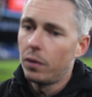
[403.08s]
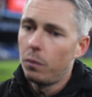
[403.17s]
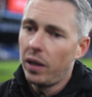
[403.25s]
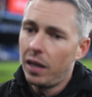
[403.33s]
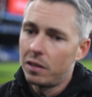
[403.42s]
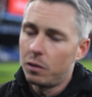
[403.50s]

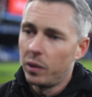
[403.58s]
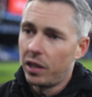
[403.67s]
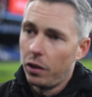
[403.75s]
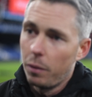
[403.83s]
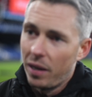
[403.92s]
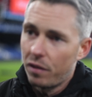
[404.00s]
We can
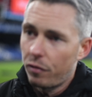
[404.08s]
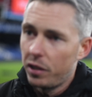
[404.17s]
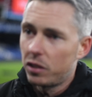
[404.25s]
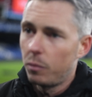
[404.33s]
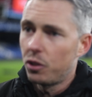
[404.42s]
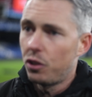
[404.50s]
only make 3
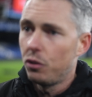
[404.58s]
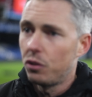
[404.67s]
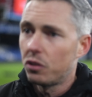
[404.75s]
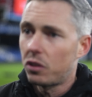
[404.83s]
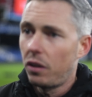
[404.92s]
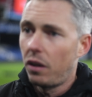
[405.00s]

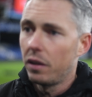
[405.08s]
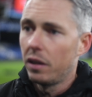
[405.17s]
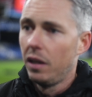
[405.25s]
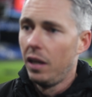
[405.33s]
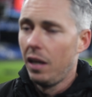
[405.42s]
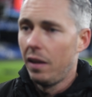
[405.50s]
substitutions tonight.
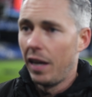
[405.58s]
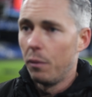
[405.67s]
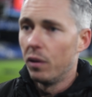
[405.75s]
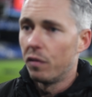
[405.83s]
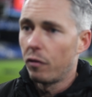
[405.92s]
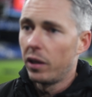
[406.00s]
They were
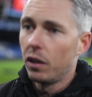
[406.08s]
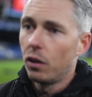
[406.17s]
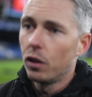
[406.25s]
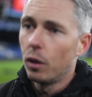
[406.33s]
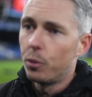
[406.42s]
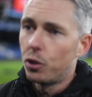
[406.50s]
the 3 that got
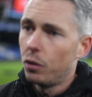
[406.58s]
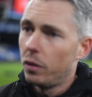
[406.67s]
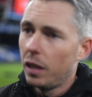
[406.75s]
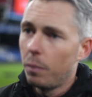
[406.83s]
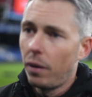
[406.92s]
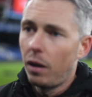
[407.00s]
the
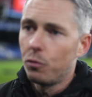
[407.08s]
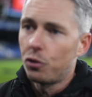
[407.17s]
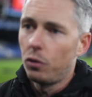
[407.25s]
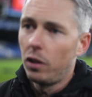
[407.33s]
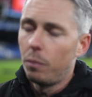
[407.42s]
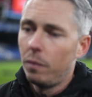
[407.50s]
opportunity, but I'm
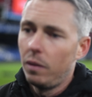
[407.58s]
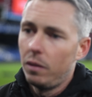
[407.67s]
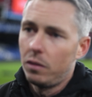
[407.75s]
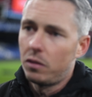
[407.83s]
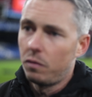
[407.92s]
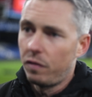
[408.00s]
sure that
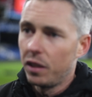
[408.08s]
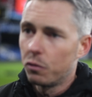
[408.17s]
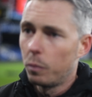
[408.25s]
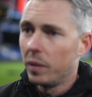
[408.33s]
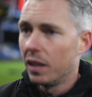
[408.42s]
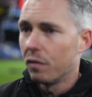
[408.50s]
things will
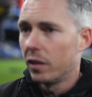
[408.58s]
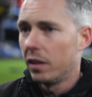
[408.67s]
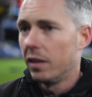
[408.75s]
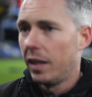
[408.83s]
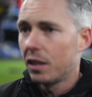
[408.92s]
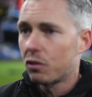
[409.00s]
be different in
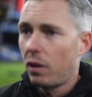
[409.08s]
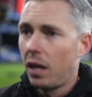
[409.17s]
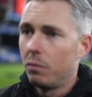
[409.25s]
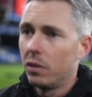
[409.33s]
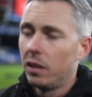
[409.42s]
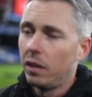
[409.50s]
the next
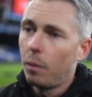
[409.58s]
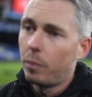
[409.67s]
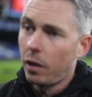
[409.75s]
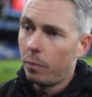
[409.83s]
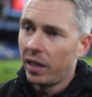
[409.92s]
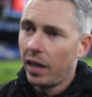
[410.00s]
round and in the
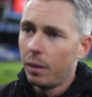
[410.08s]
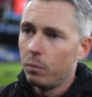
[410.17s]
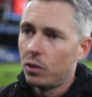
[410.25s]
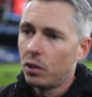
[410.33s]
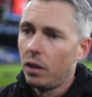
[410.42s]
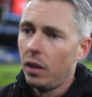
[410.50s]
upcoming
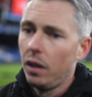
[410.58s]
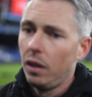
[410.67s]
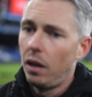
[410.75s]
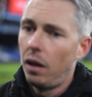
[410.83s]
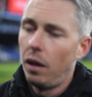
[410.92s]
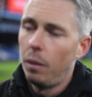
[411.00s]
games.
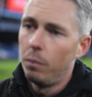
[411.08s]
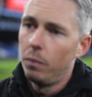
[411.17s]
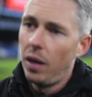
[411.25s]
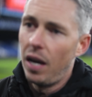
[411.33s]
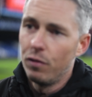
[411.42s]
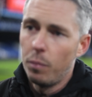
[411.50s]

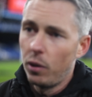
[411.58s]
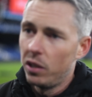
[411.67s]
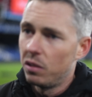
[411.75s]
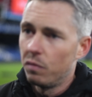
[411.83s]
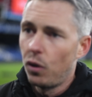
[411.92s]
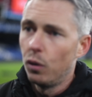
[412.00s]
Everybody's
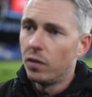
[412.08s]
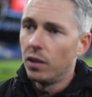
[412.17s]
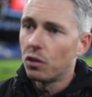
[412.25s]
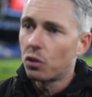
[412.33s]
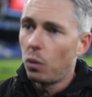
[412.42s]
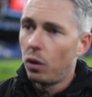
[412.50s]
involved in the
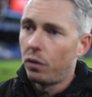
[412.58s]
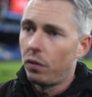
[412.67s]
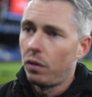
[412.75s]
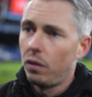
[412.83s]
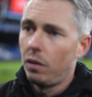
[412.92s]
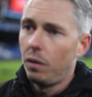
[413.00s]
squad.
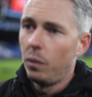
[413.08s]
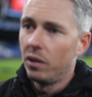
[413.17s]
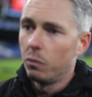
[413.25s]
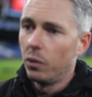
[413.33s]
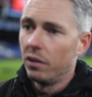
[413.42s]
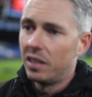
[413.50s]

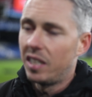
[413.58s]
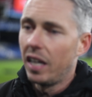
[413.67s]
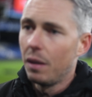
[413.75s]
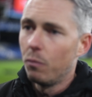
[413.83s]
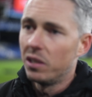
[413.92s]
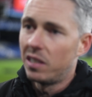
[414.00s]
We're a
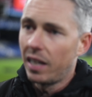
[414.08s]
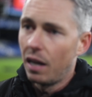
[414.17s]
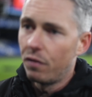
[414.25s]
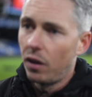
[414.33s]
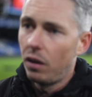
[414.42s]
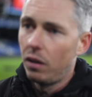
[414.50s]
team, we're
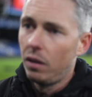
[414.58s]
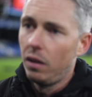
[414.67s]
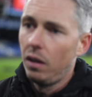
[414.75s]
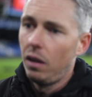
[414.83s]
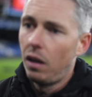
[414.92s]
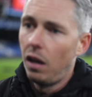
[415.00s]
together,
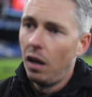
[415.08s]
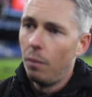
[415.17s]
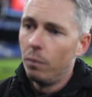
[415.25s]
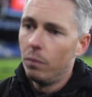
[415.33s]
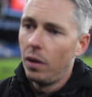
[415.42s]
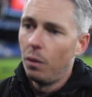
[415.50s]

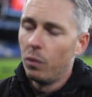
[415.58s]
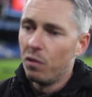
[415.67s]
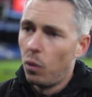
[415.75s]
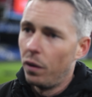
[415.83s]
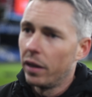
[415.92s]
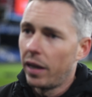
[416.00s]
and we've
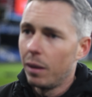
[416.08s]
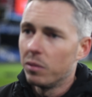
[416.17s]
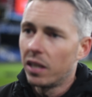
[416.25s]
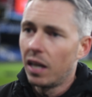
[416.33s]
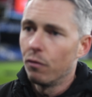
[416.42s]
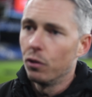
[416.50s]
won the game
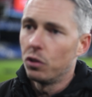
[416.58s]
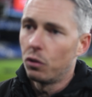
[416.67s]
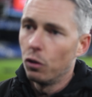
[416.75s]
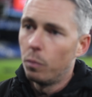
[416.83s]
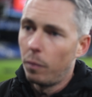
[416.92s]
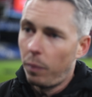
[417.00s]
together as a
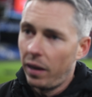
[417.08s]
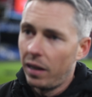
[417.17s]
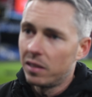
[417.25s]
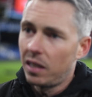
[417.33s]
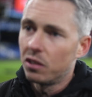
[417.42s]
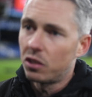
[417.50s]
group of
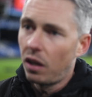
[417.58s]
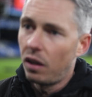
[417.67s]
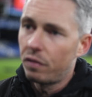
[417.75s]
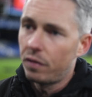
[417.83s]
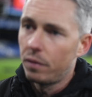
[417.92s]
players and staff.